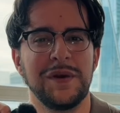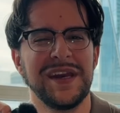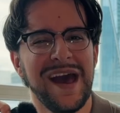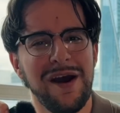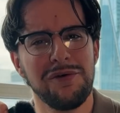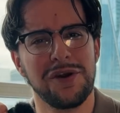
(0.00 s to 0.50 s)
We
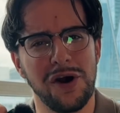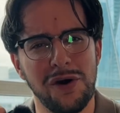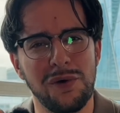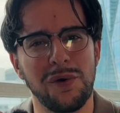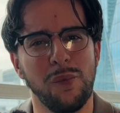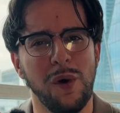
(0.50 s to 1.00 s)
now
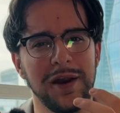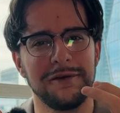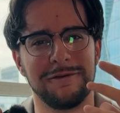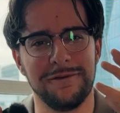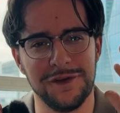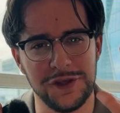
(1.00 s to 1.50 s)
know what
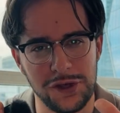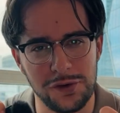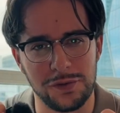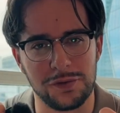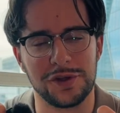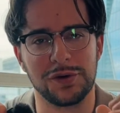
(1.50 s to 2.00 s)

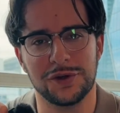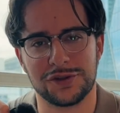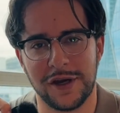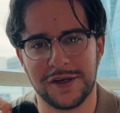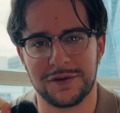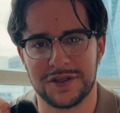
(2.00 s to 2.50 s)
view you are
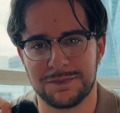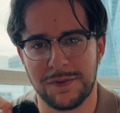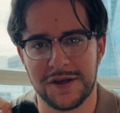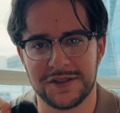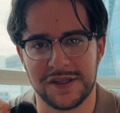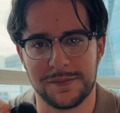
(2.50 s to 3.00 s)
trying to
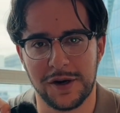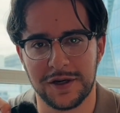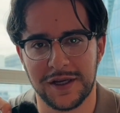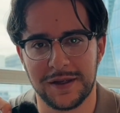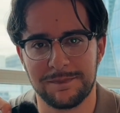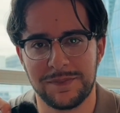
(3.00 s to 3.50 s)
express on the
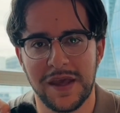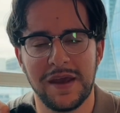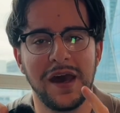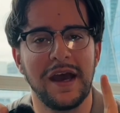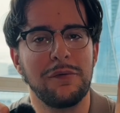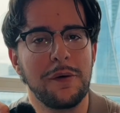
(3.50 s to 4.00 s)
market.
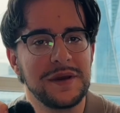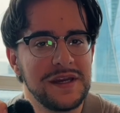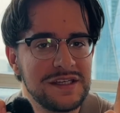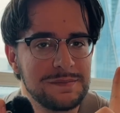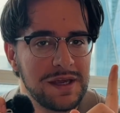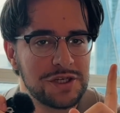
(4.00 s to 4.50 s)
And what we
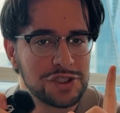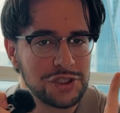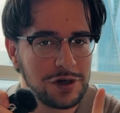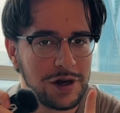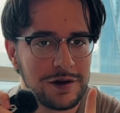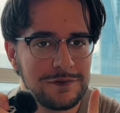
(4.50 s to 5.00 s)
need to make
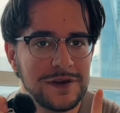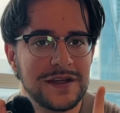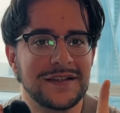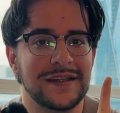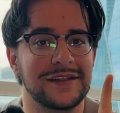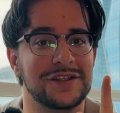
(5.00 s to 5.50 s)
sure of
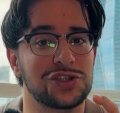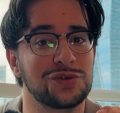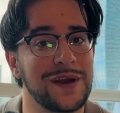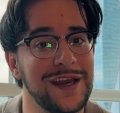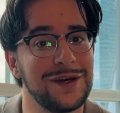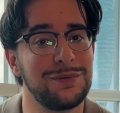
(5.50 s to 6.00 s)
is that the
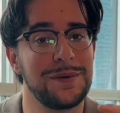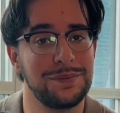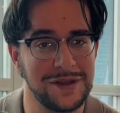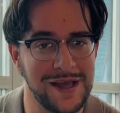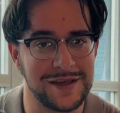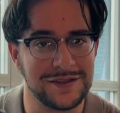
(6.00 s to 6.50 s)
trade we
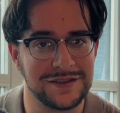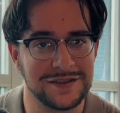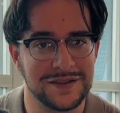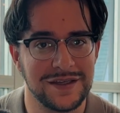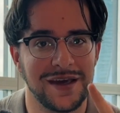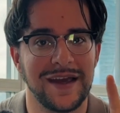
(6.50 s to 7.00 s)
place